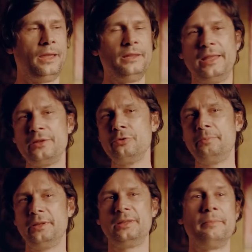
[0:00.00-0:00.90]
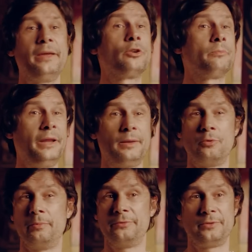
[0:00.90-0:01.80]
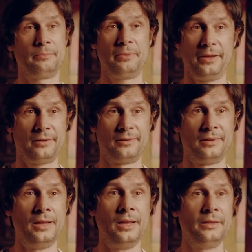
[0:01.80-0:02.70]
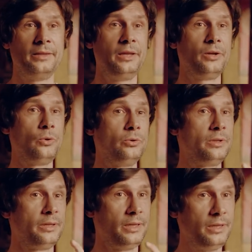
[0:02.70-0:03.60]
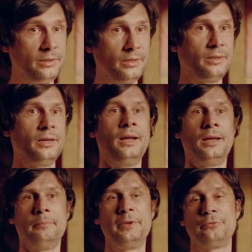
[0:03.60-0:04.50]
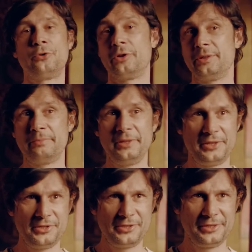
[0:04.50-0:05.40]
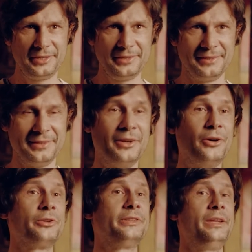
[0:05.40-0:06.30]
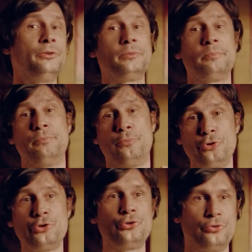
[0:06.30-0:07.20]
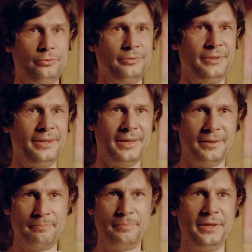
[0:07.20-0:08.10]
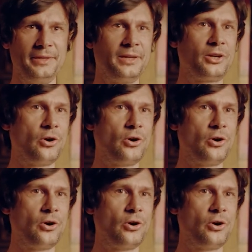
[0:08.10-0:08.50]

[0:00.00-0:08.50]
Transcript: and they should be the make-or-break moment for the player they would either be forgotten by history or they would push through, be the